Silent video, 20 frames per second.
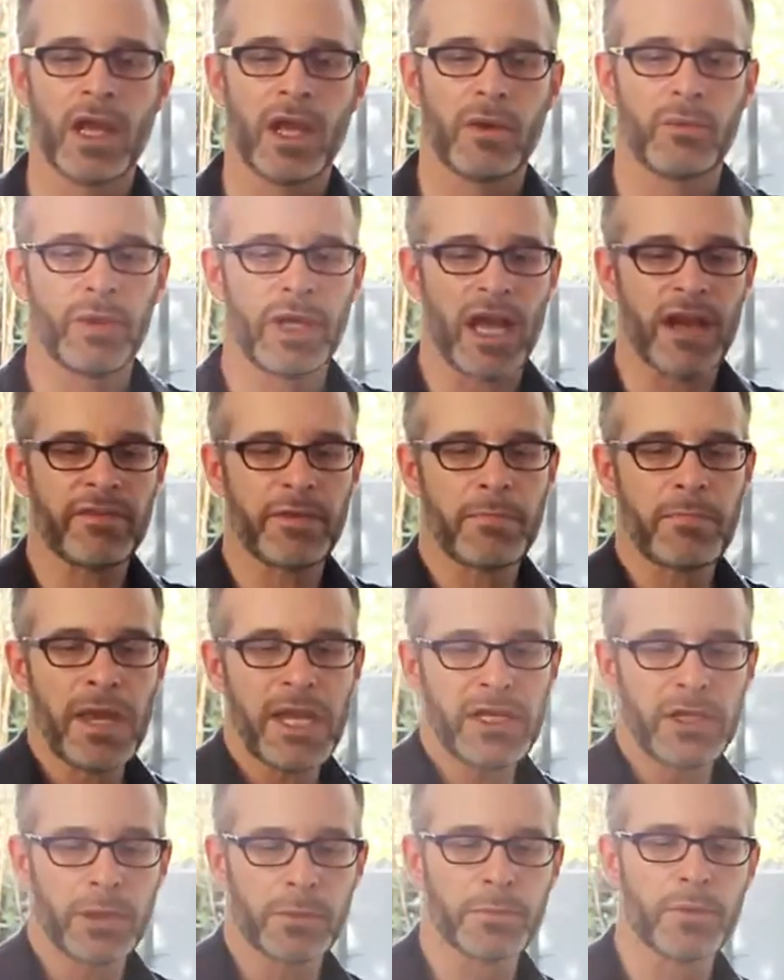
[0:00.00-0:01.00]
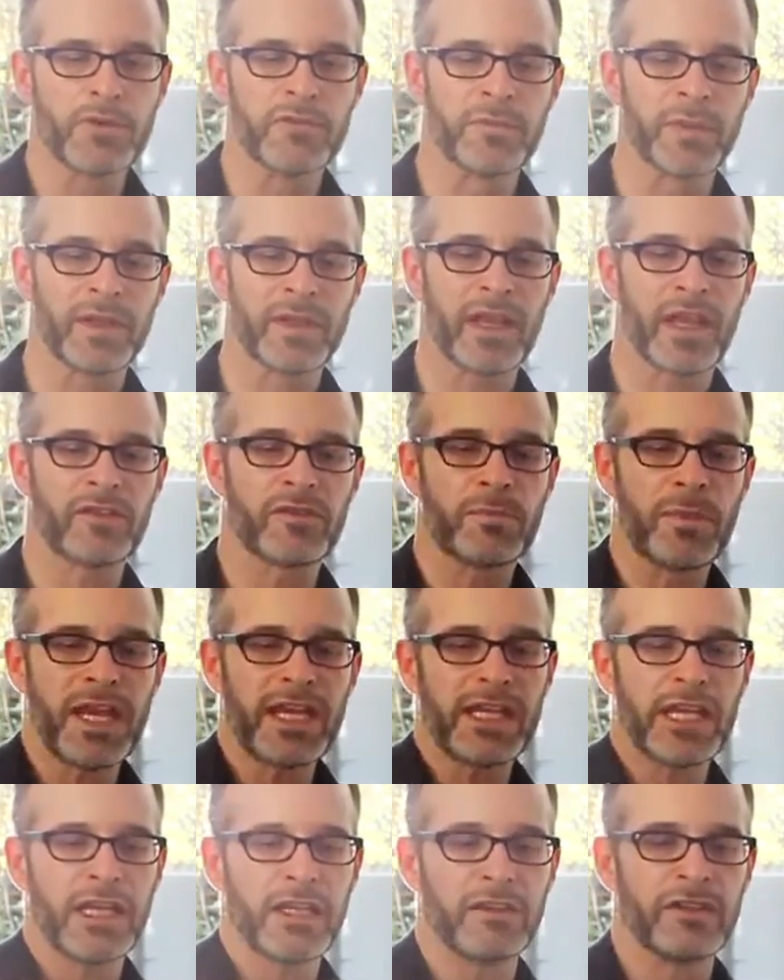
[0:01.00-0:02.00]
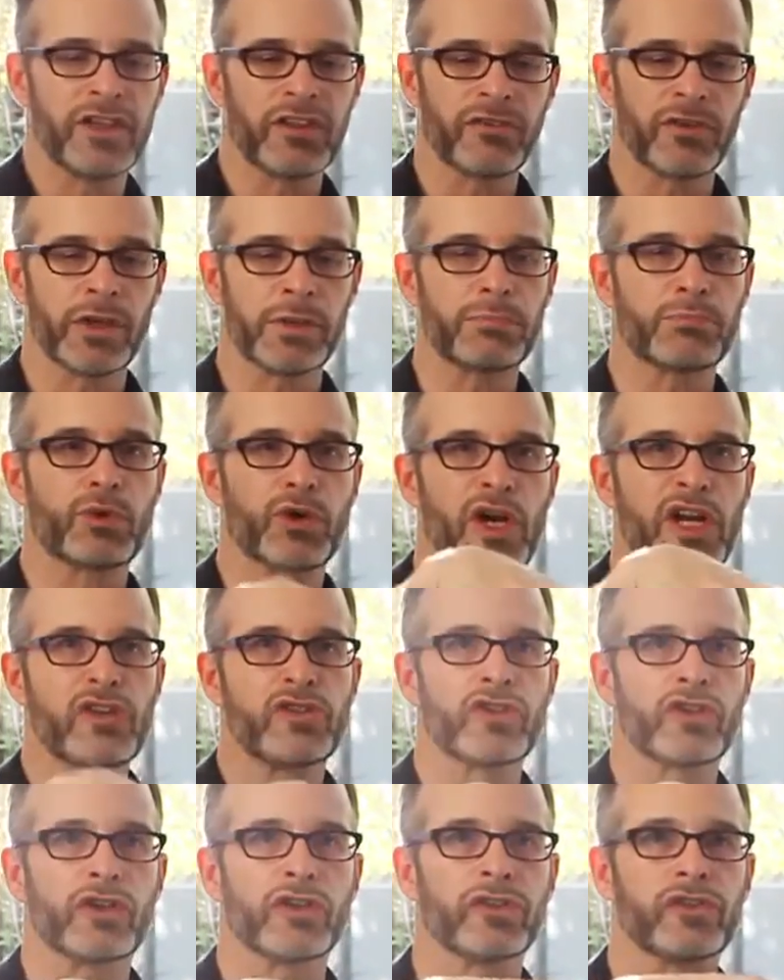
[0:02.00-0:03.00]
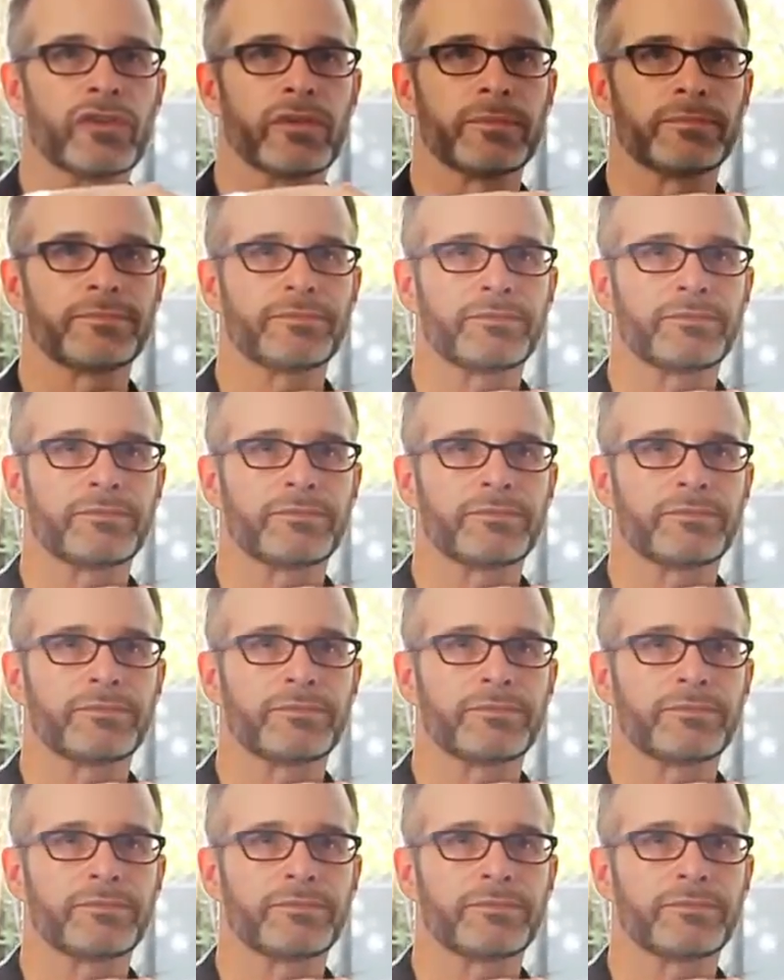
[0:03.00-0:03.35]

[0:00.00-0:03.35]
We have a maker movement that's making different printers.